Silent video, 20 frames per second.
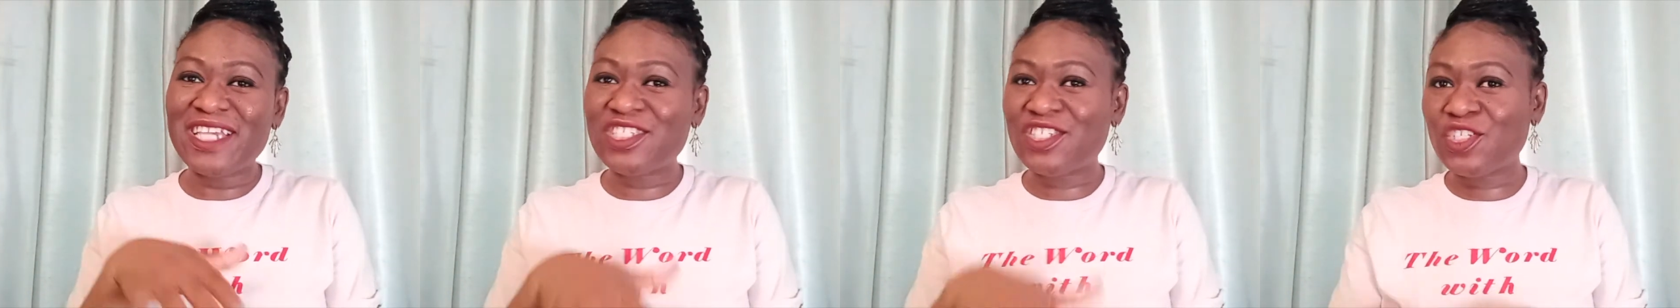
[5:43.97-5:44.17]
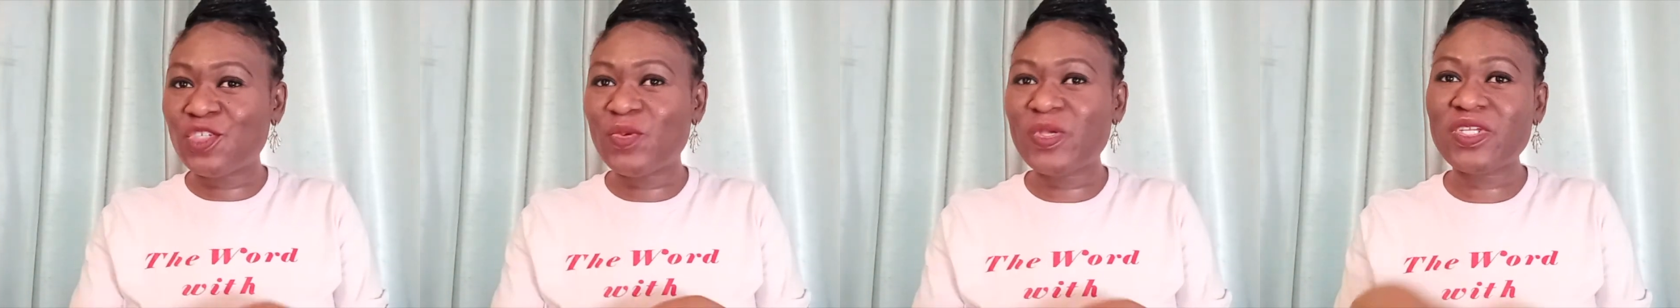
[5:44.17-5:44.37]

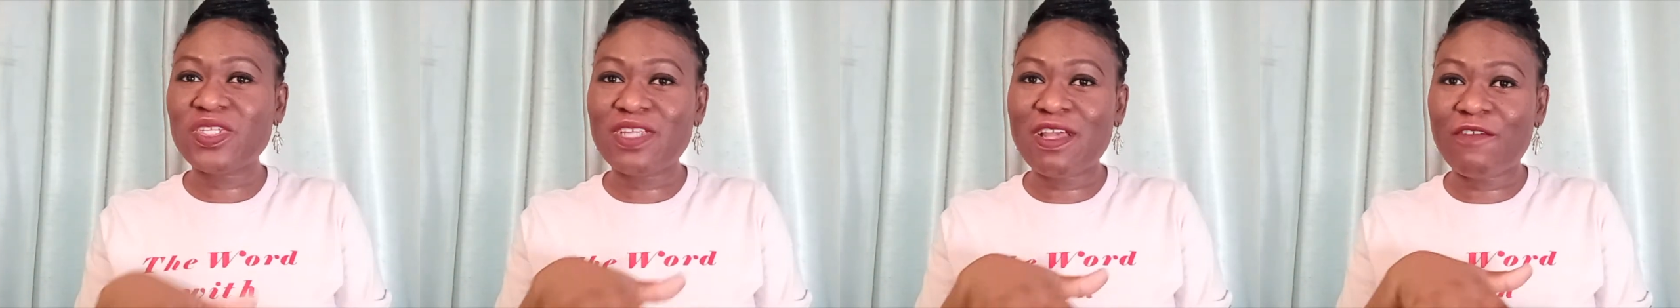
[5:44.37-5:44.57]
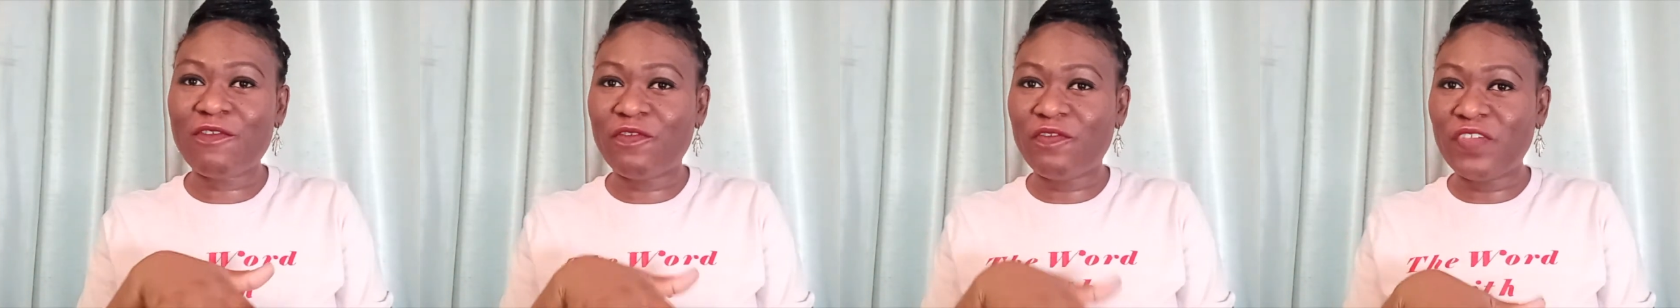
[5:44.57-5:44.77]
it's
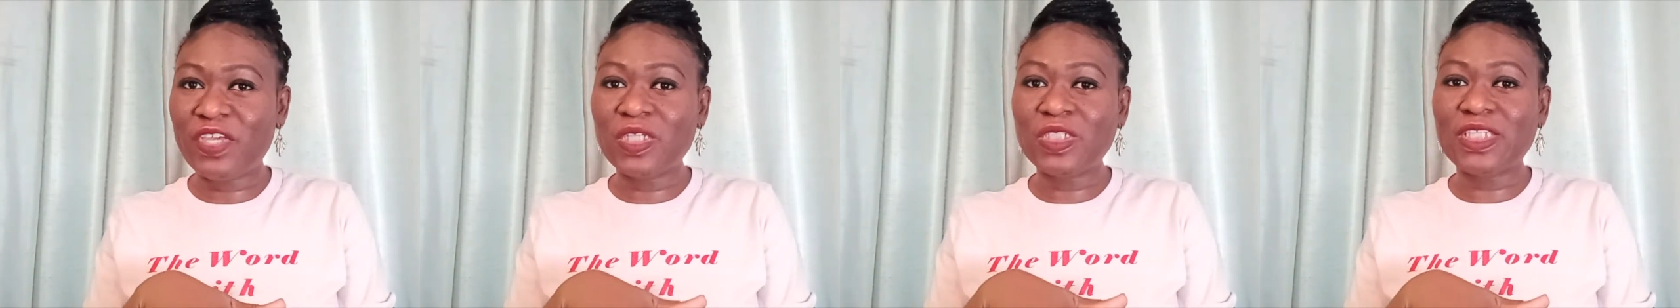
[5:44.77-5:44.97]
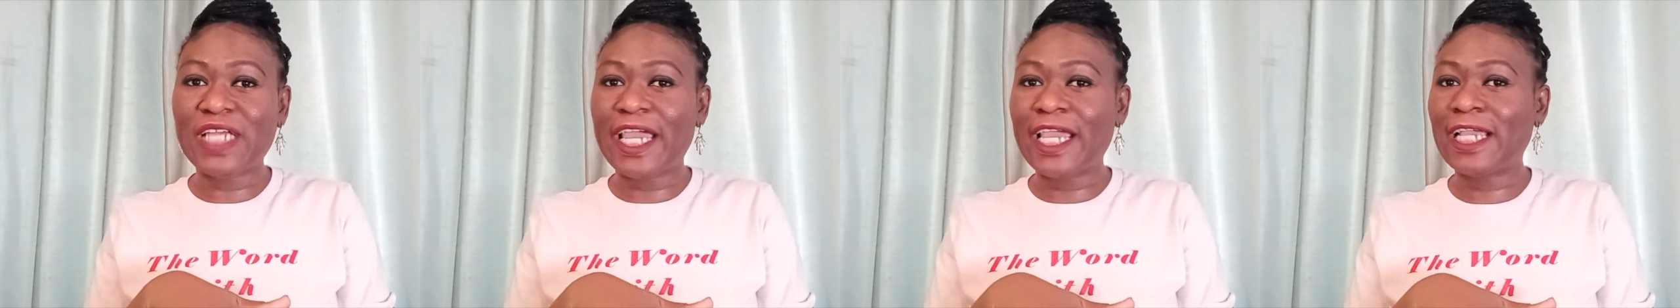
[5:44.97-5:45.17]
situations that
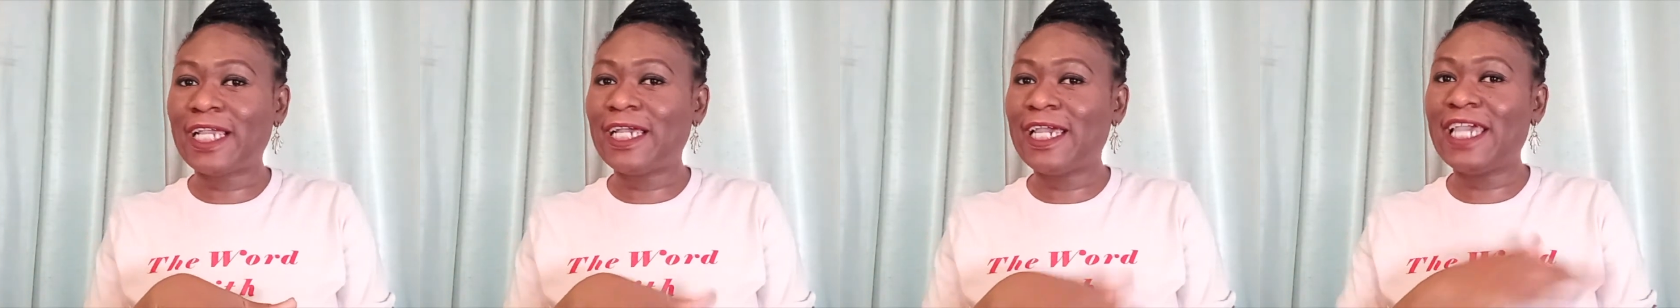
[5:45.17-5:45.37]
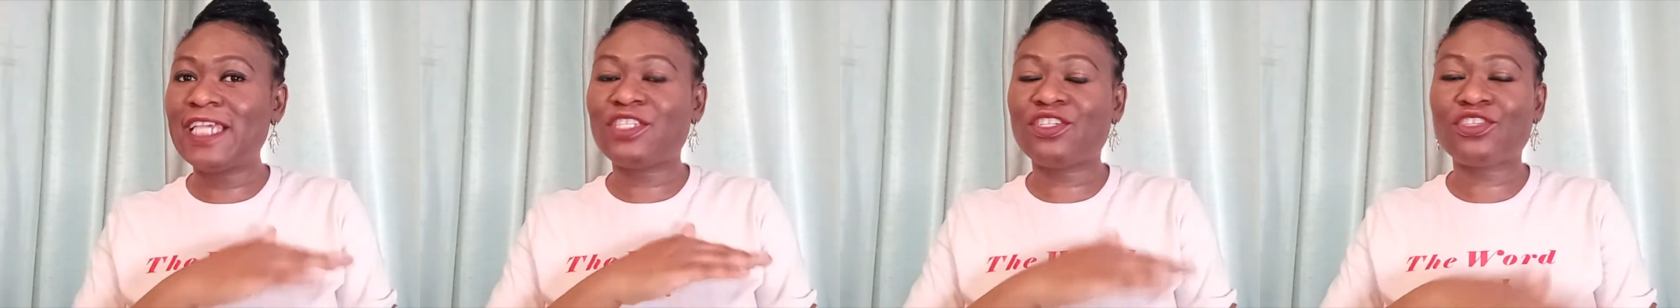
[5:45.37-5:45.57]
feel
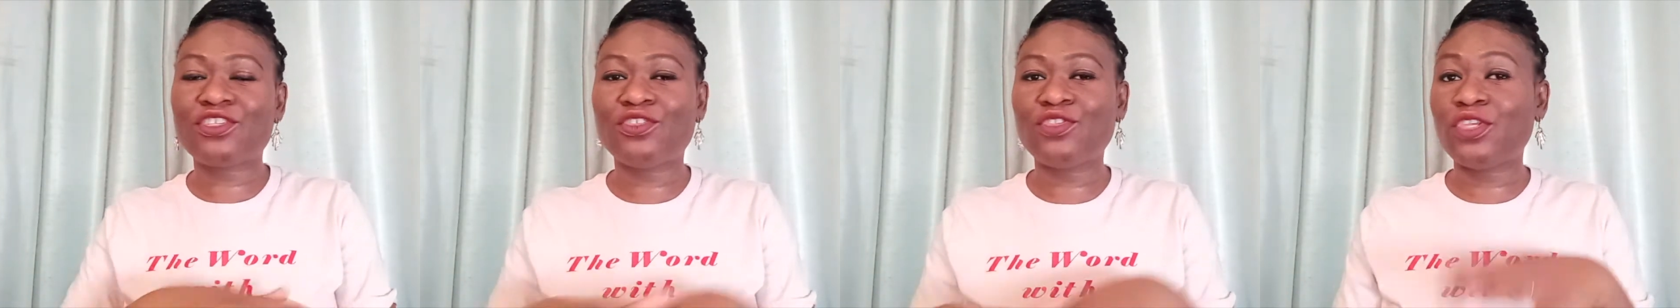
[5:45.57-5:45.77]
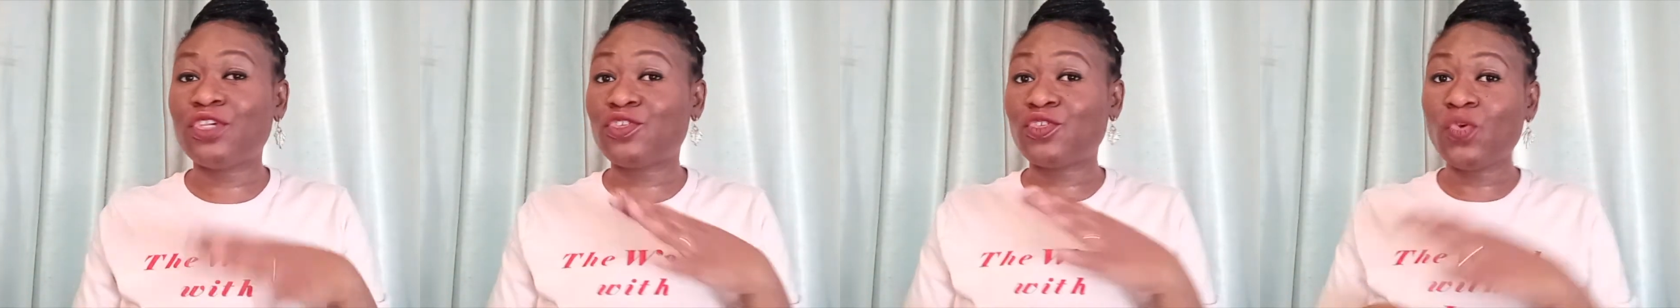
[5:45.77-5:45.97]
like it's
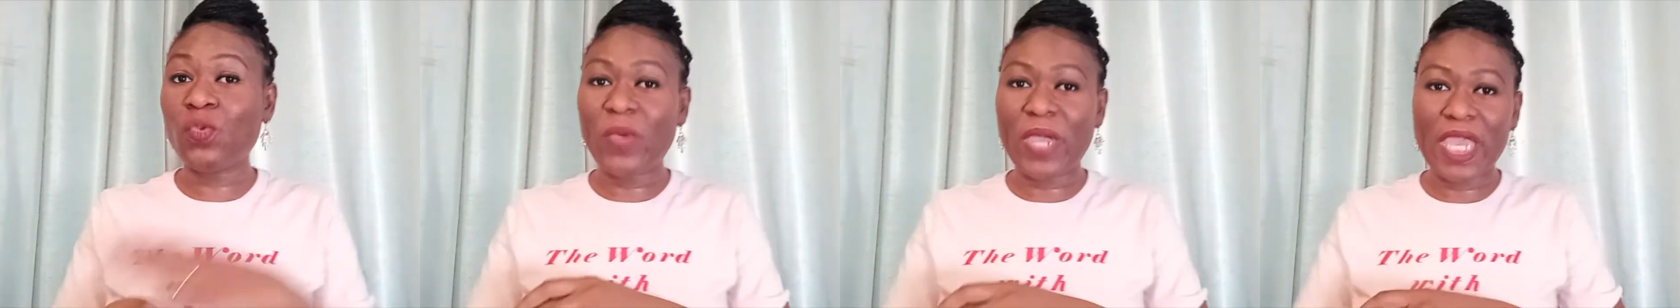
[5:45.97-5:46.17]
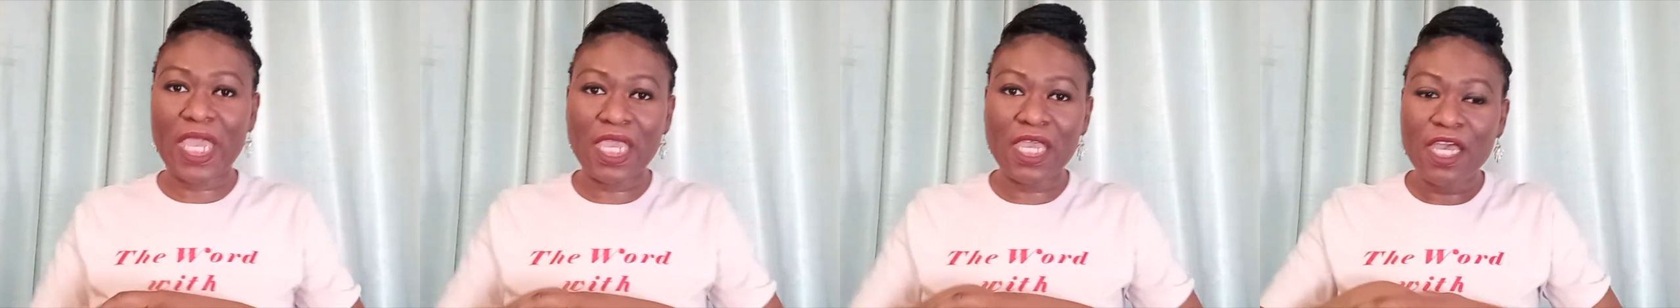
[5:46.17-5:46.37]
just, there's no
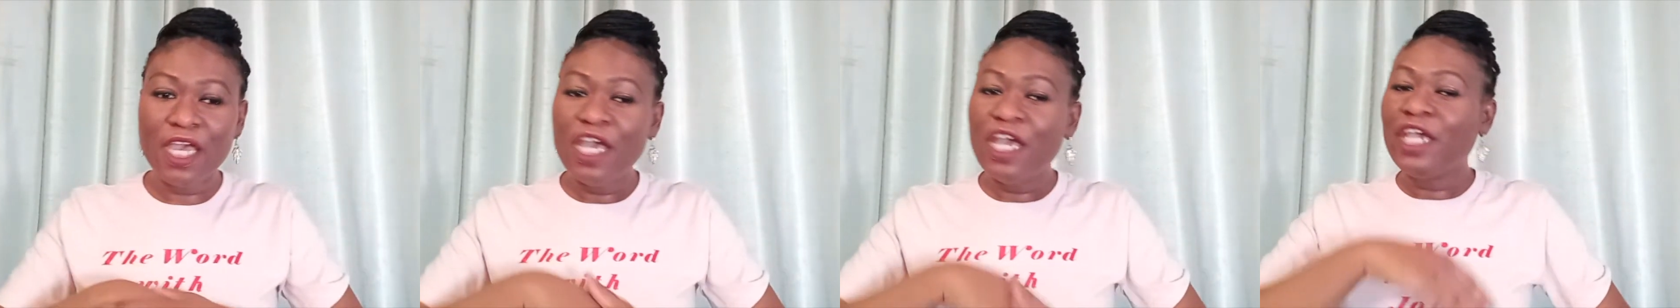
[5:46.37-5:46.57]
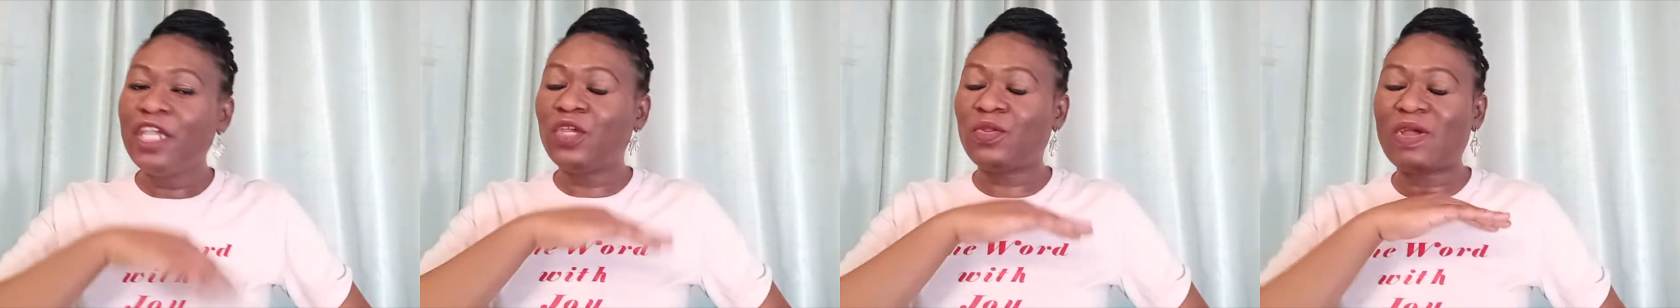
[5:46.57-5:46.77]
way,
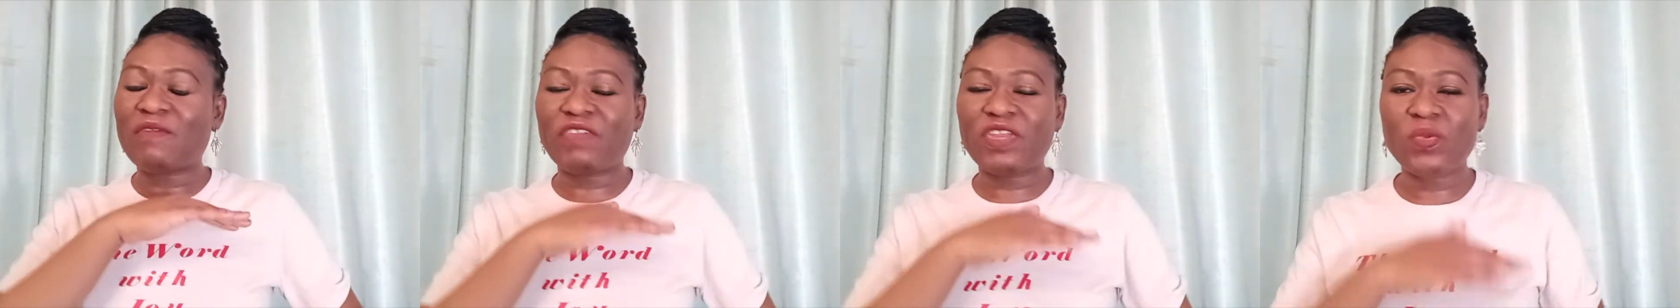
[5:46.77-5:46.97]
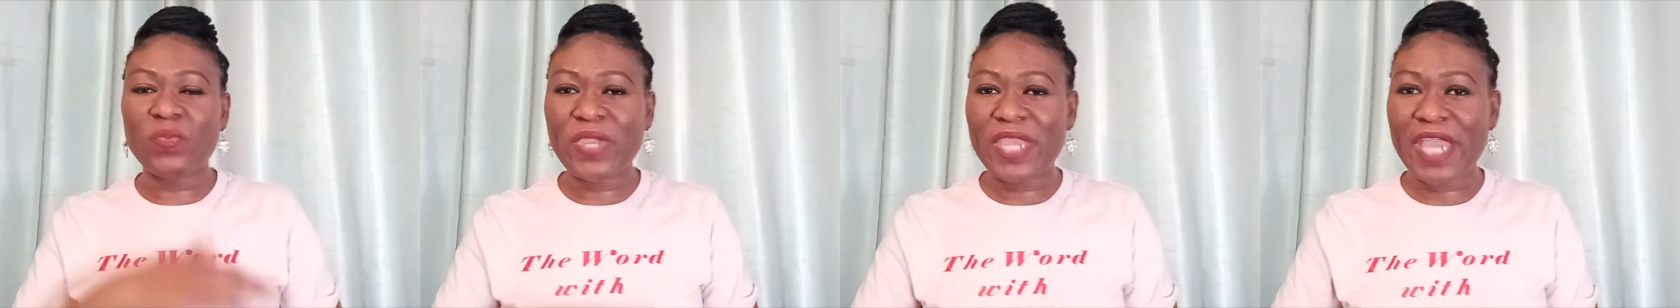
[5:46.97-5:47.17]
you
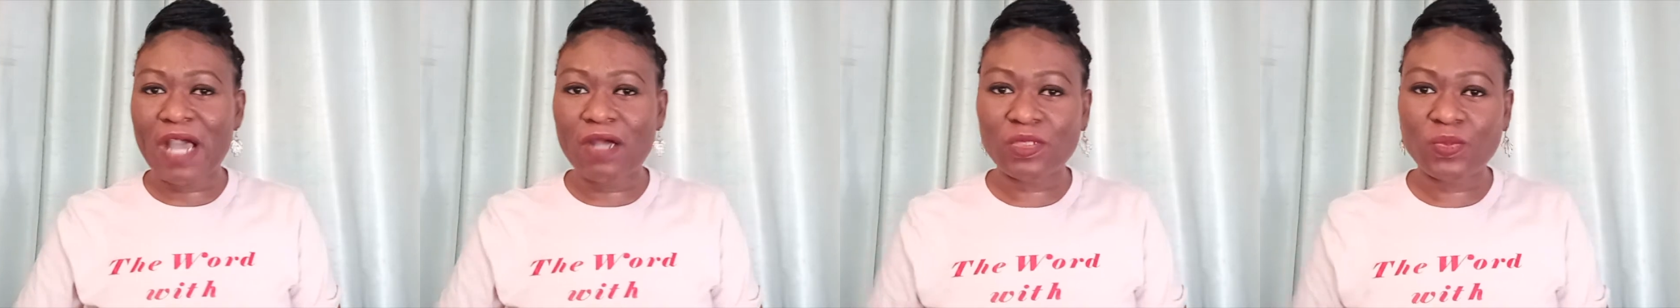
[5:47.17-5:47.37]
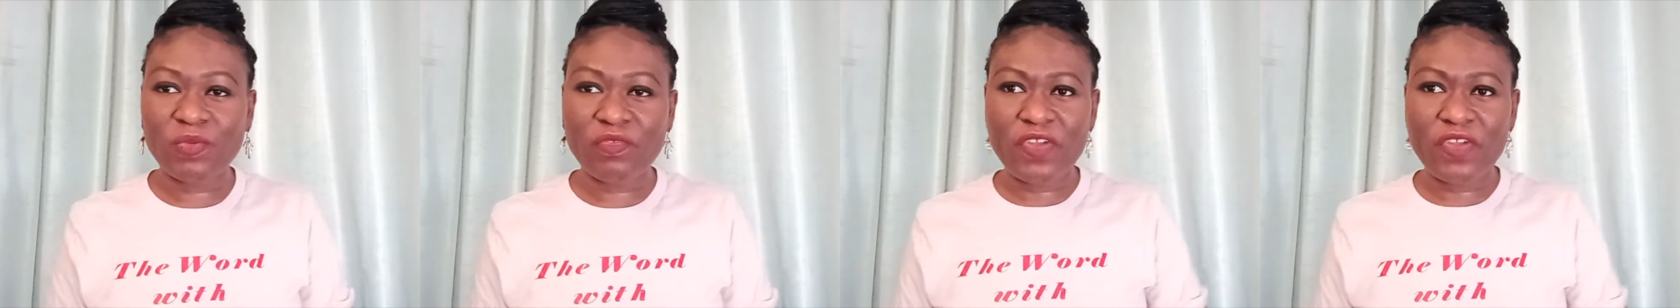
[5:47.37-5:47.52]
don't have any way out.